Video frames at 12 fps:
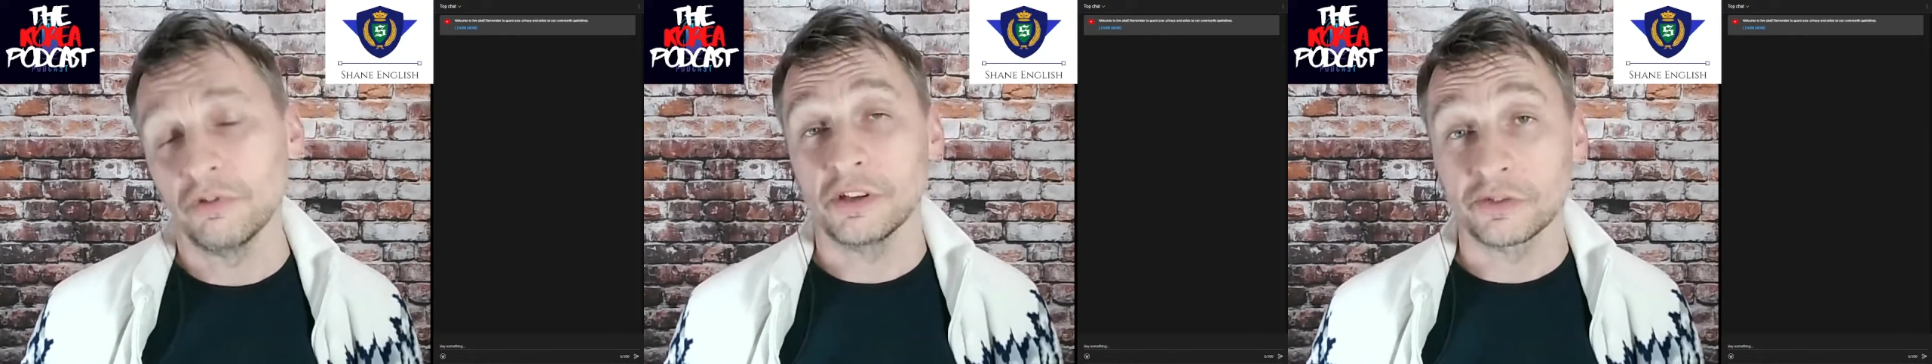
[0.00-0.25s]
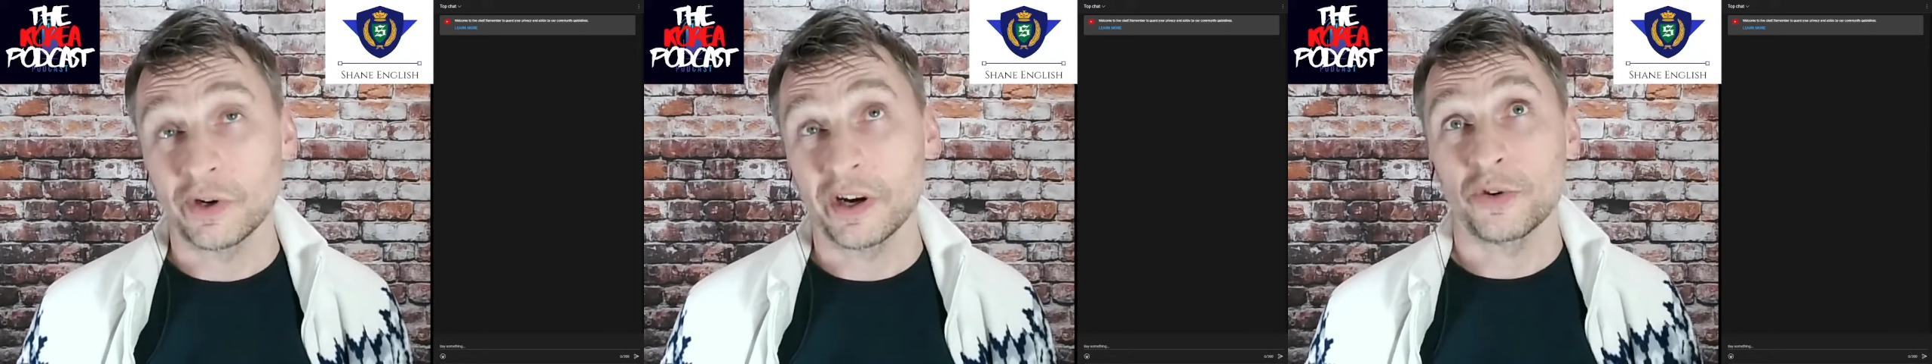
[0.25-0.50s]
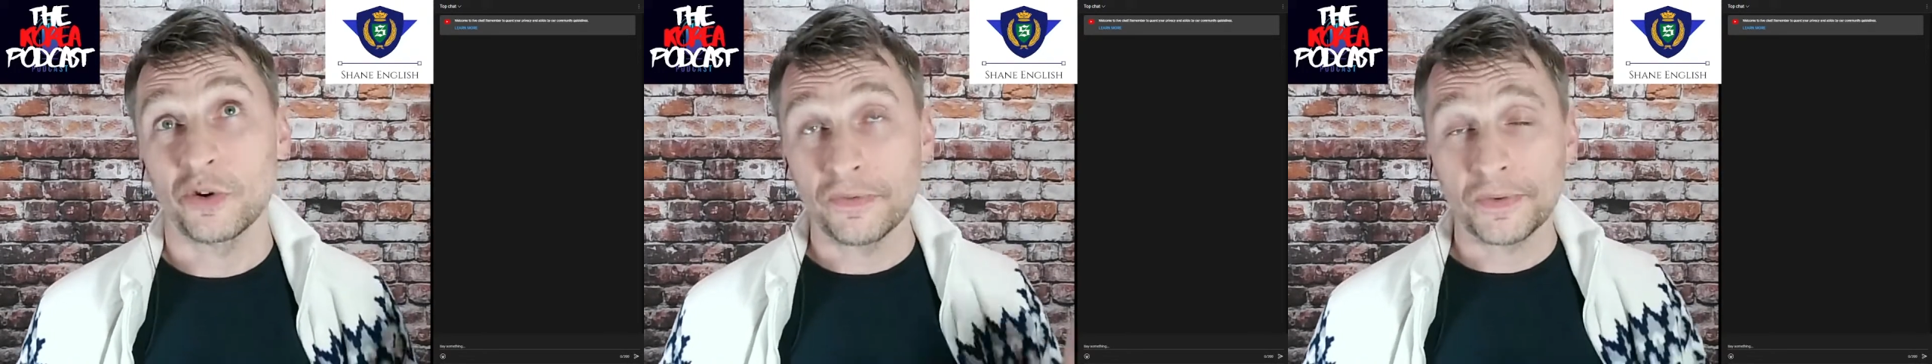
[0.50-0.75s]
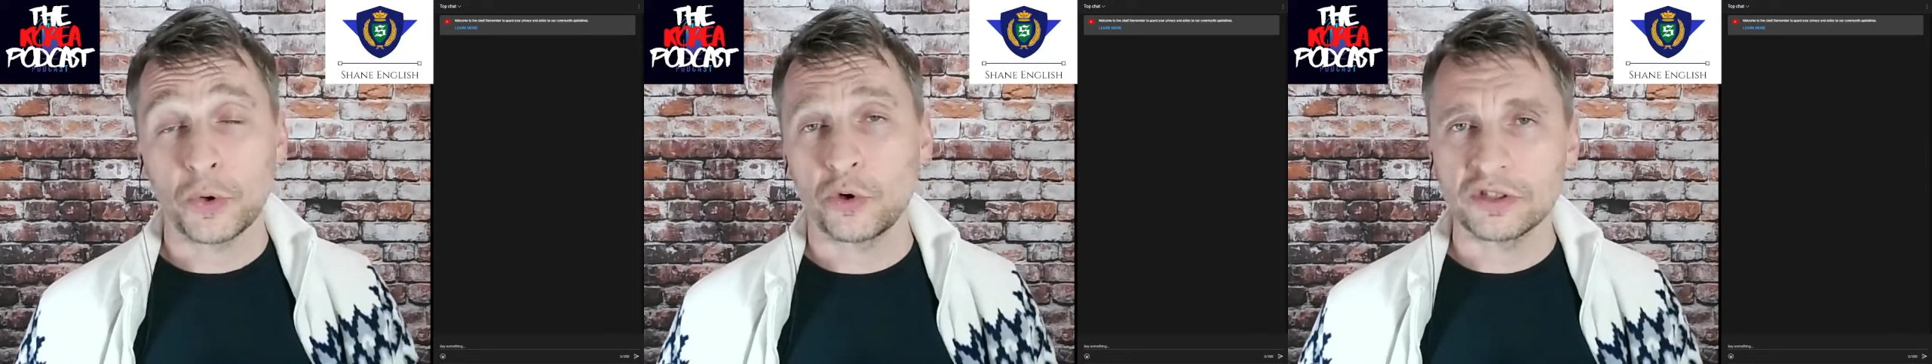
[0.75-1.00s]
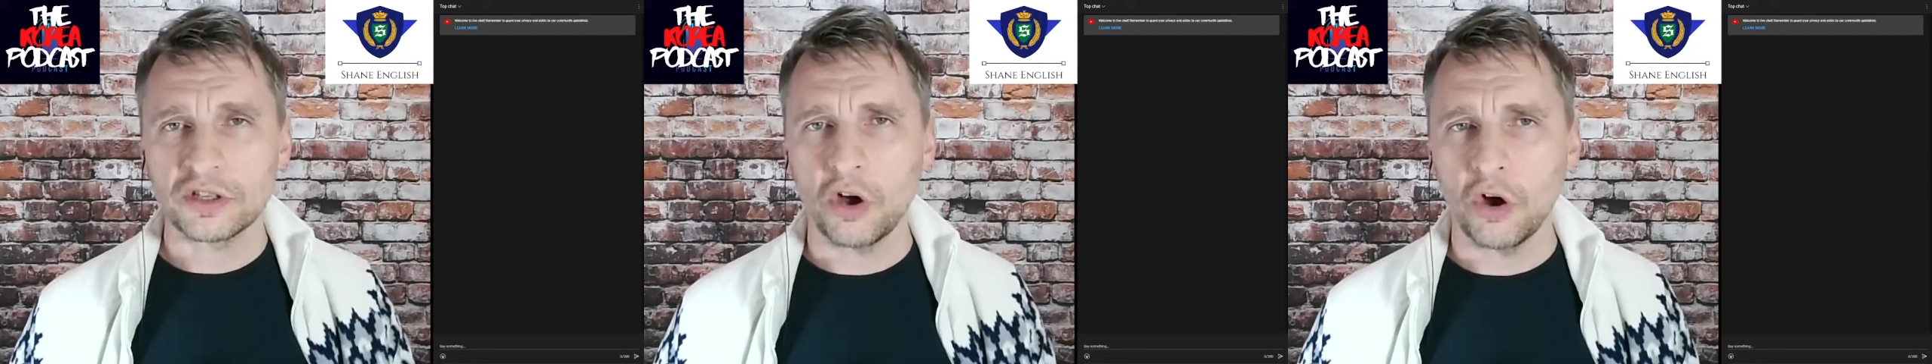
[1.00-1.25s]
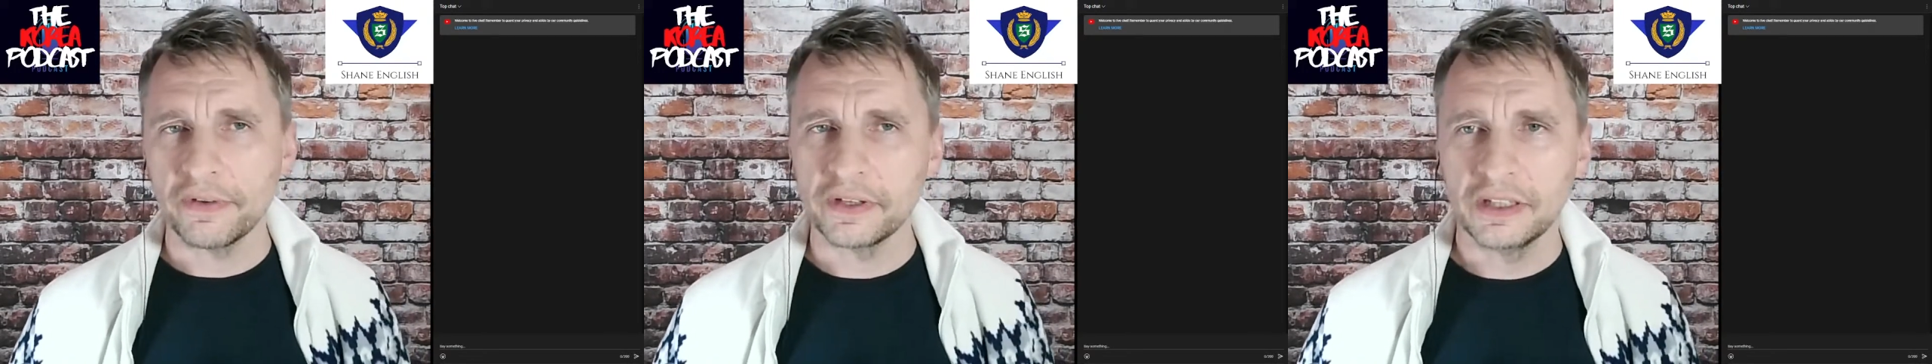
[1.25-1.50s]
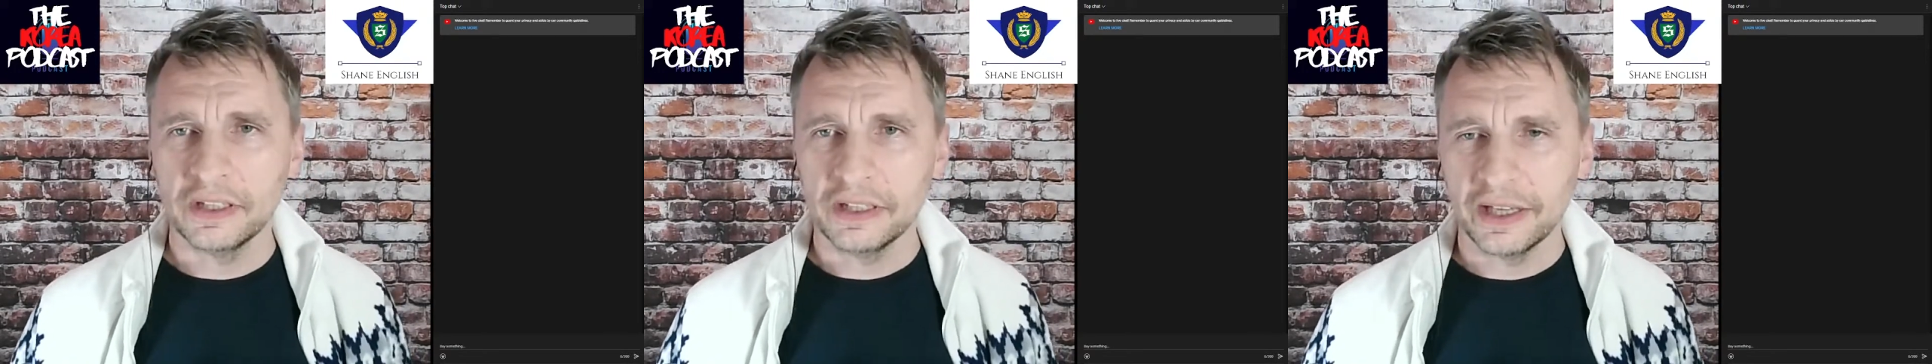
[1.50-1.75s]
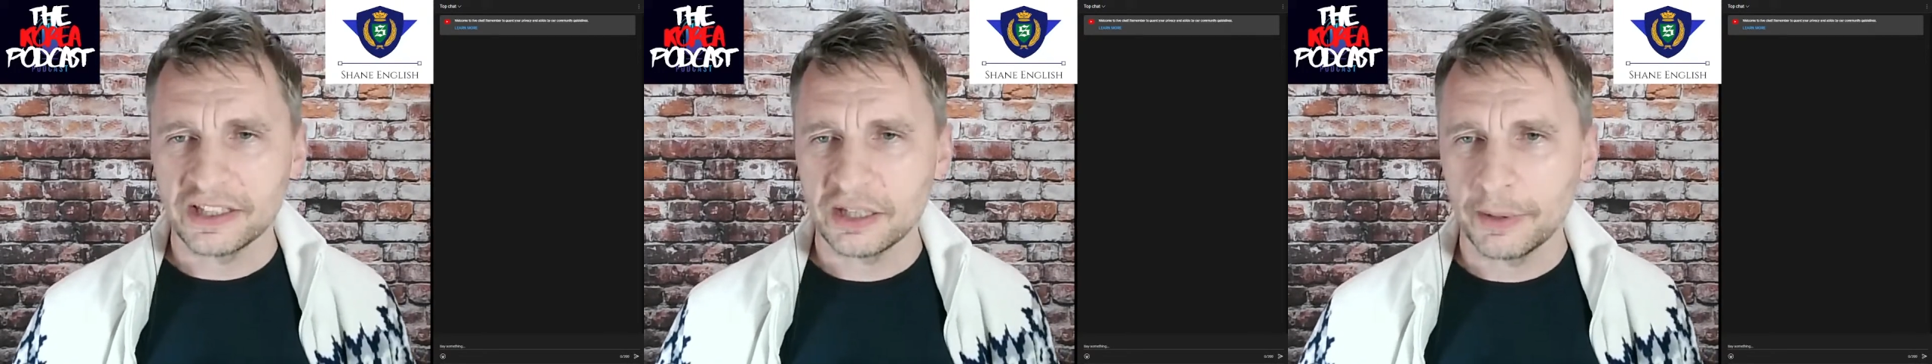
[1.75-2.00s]
COVID
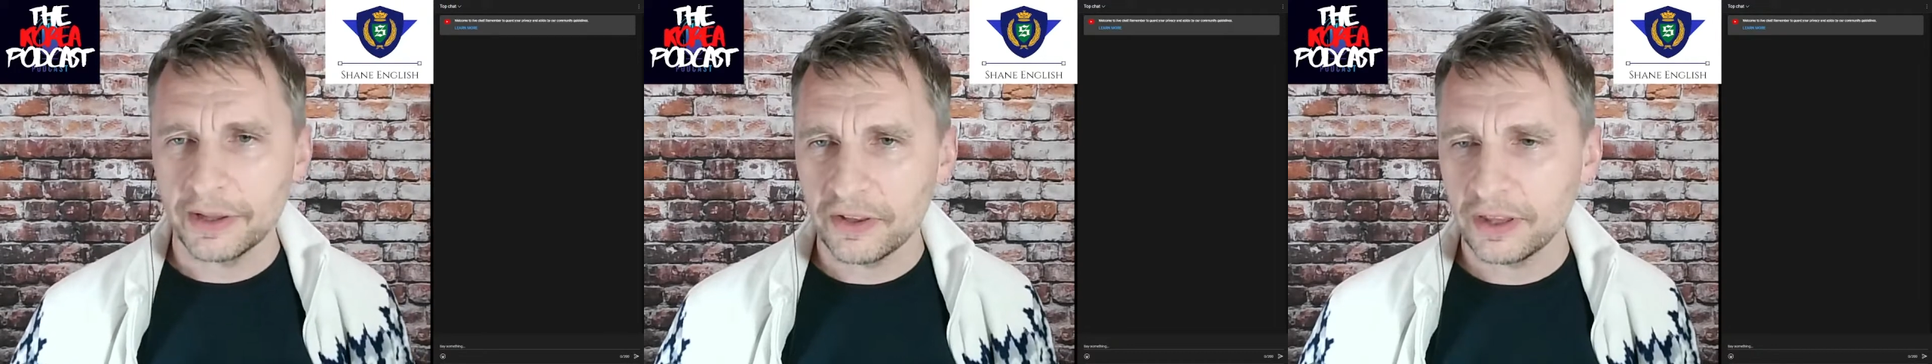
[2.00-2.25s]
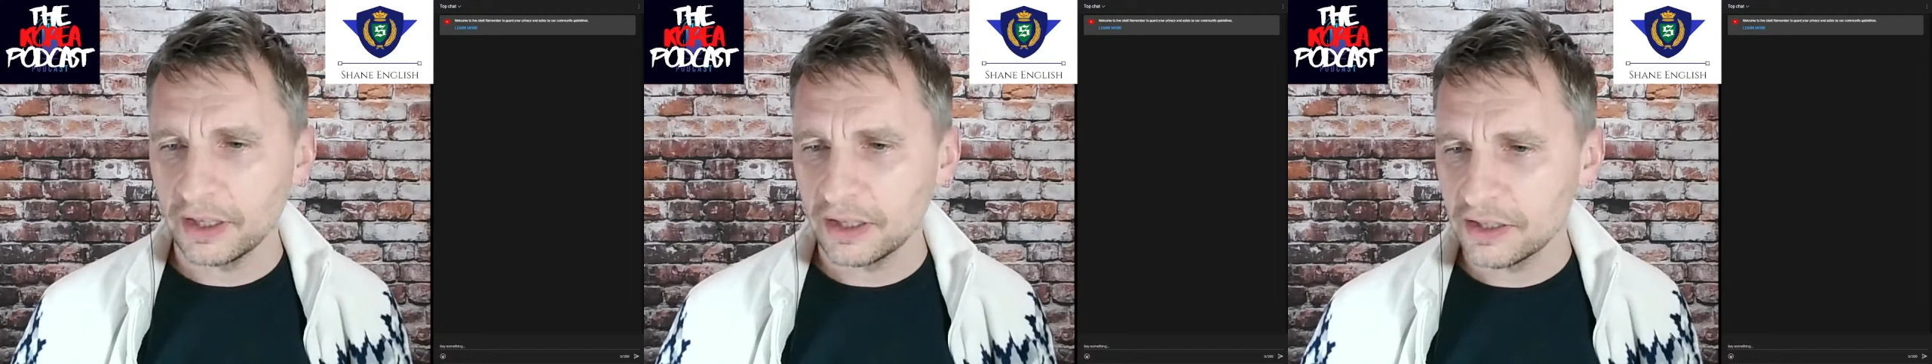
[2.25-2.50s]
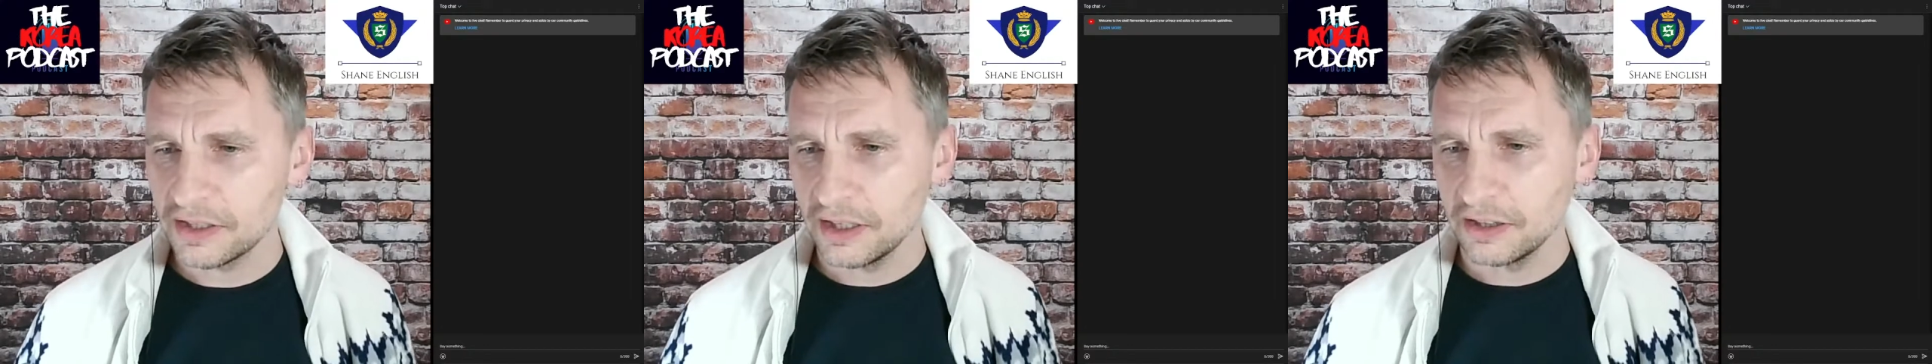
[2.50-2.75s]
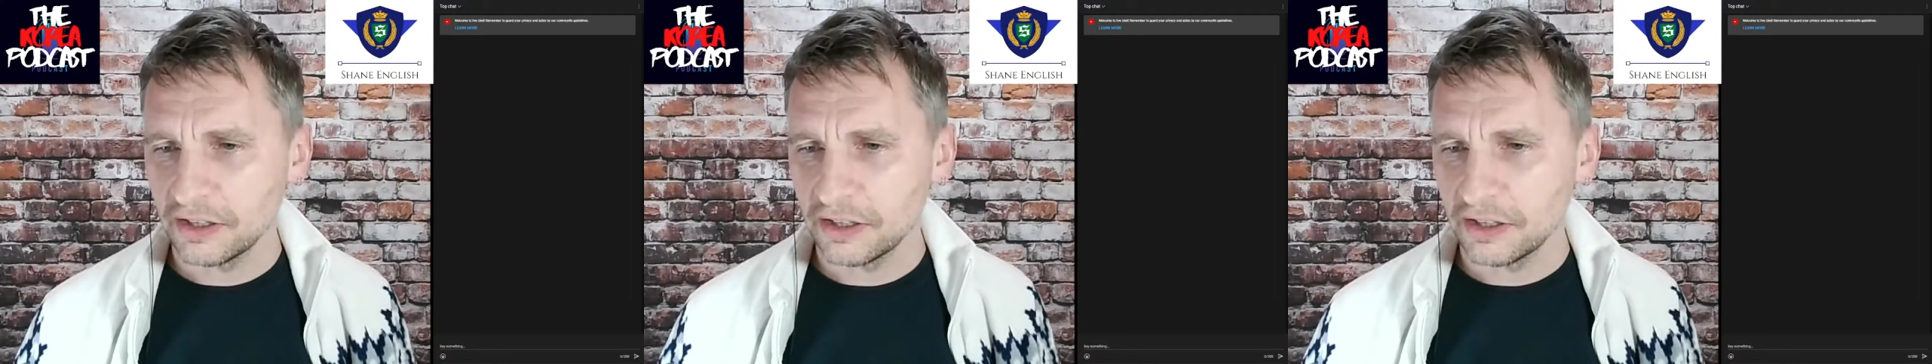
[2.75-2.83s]
and some other things